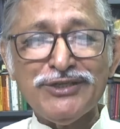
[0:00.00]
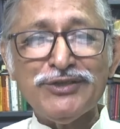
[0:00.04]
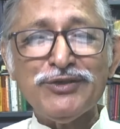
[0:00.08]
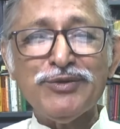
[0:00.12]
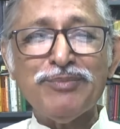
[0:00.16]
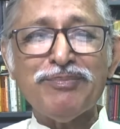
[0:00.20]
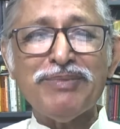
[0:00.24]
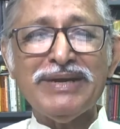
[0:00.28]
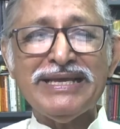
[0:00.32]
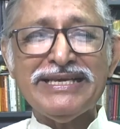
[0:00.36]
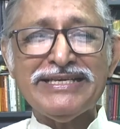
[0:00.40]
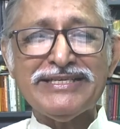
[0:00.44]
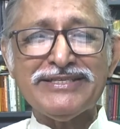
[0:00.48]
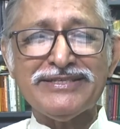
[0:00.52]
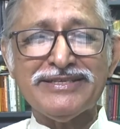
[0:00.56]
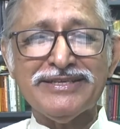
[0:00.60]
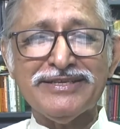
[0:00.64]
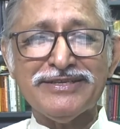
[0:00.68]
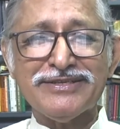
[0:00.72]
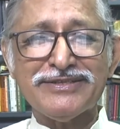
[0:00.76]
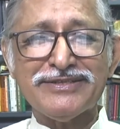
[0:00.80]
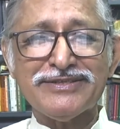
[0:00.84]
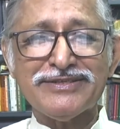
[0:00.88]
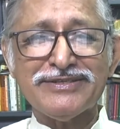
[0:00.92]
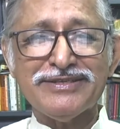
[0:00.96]
into
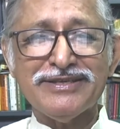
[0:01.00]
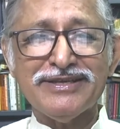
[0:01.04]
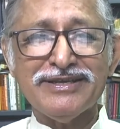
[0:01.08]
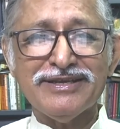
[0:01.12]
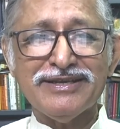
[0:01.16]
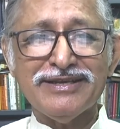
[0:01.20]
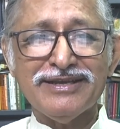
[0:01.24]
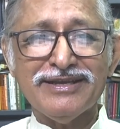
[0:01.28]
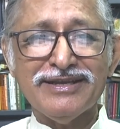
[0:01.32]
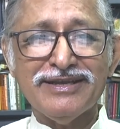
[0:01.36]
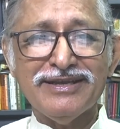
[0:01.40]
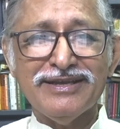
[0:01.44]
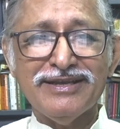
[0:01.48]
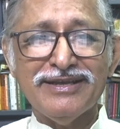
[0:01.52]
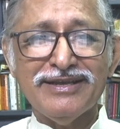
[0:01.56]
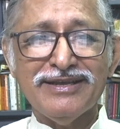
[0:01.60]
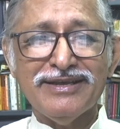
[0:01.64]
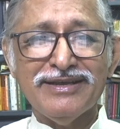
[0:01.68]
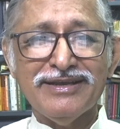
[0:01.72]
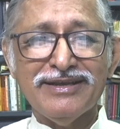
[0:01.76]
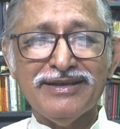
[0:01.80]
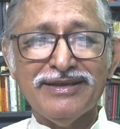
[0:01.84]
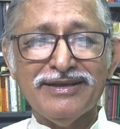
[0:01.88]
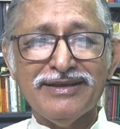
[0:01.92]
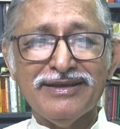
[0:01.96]
places
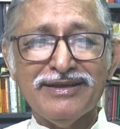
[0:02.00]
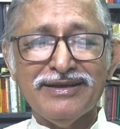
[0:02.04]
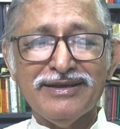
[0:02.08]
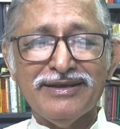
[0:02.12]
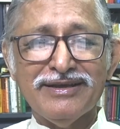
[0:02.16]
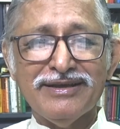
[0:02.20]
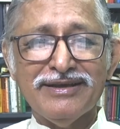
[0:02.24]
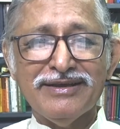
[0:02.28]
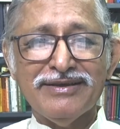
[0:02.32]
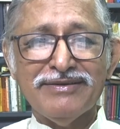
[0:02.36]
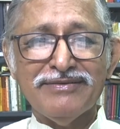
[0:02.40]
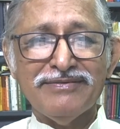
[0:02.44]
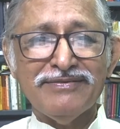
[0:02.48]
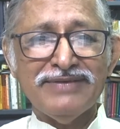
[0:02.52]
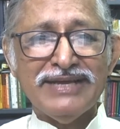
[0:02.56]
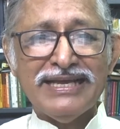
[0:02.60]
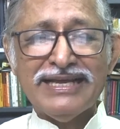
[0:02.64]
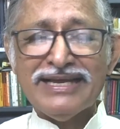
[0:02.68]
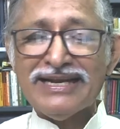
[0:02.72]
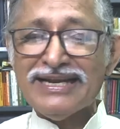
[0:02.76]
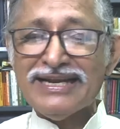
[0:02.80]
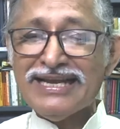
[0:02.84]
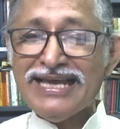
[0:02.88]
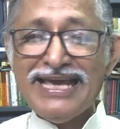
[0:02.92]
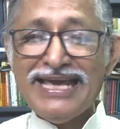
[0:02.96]

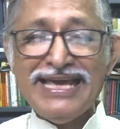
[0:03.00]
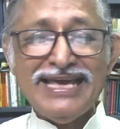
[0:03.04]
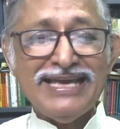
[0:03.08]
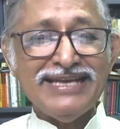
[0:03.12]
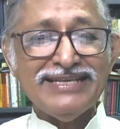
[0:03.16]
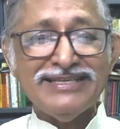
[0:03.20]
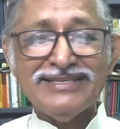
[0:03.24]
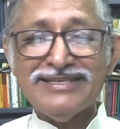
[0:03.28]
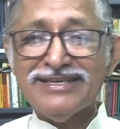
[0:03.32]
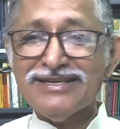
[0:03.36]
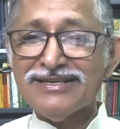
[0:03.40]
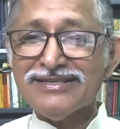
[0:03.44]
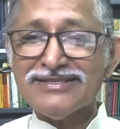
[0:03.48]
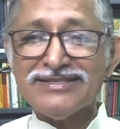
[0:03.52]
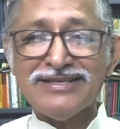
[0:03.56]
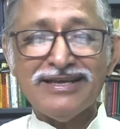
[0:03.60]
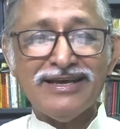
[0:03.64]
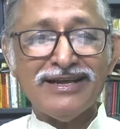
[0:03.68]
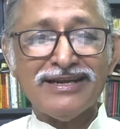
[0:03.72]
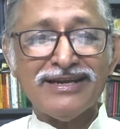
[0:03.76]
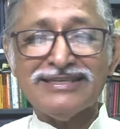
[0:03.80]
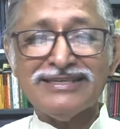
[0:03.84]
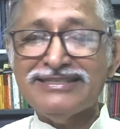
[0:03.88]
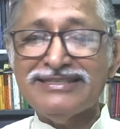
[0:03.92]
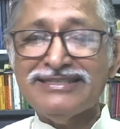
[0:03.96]
where angels
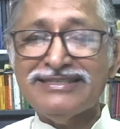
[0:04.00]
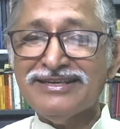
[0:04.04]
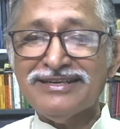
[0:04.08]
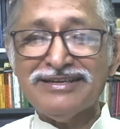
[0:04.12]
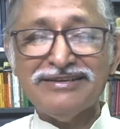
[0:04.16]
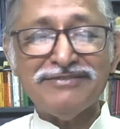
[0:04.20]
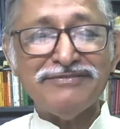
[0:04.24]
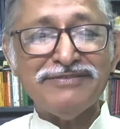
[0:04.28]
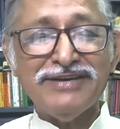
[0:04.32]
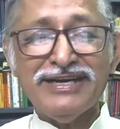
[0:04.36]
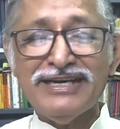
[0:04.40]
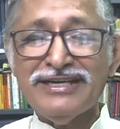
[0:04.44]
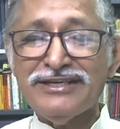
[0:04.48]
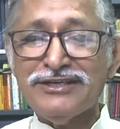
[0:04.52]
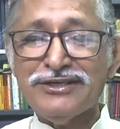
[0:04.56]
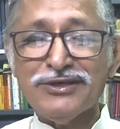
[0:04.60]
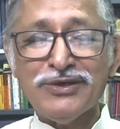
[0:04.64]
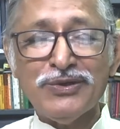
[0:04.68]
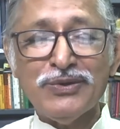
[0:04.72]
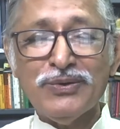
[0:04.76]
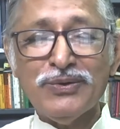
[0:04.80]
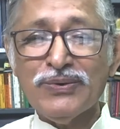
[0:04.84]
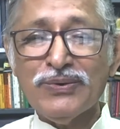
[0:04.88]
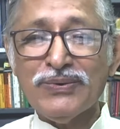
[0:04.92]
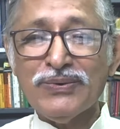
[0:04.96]
are terrified
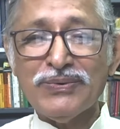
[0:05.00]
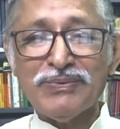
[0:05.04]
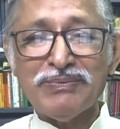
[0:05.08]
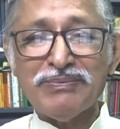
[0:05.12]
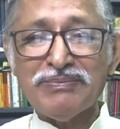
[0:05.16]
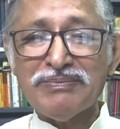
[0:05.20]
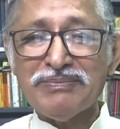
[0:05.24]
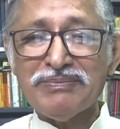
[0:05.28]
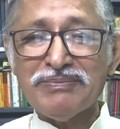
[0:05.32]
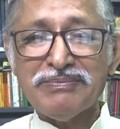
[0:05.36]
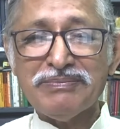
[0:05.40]
to go